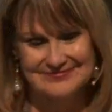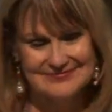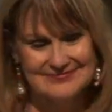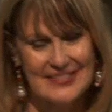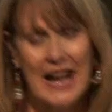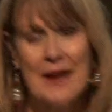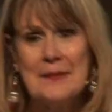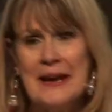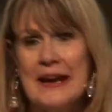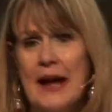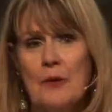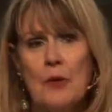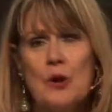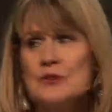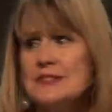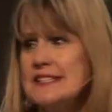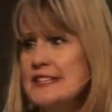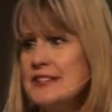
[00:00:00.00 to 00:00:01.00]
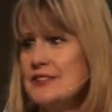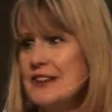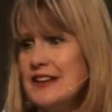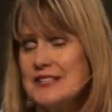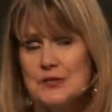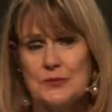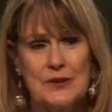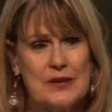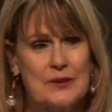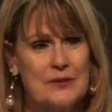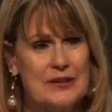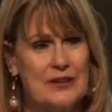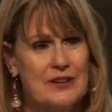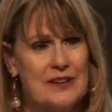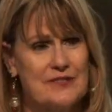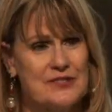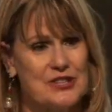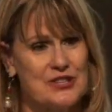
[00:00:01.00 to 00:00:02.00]
I mean, I won't see you next week. We don't
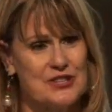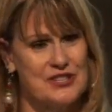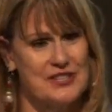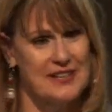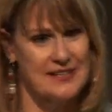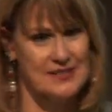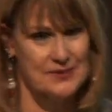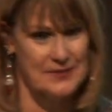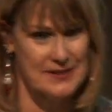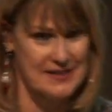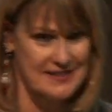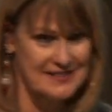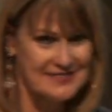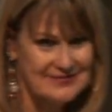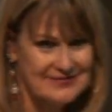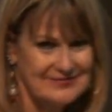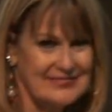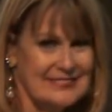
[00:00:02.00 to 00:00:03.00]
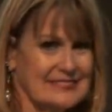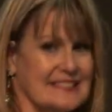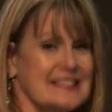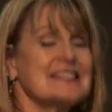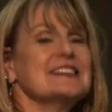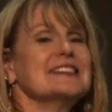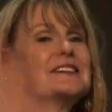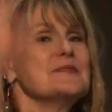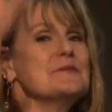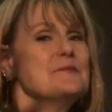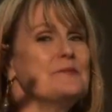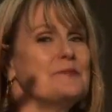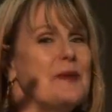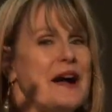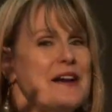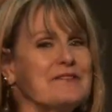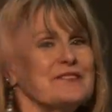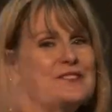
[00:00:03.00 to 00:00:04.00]
have church next week.
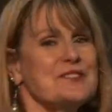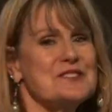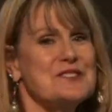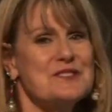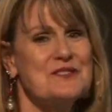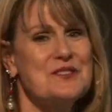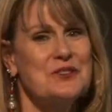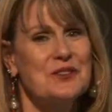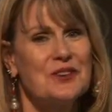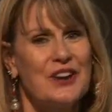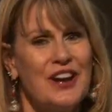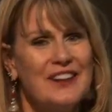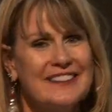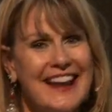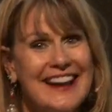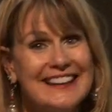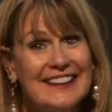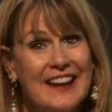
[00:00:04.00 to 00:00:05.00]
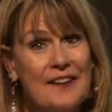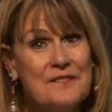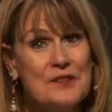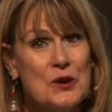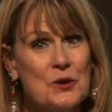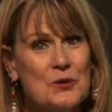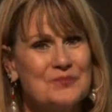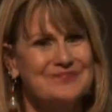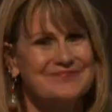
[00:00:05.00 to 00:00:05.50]
Bye for those of you who are online. Love you.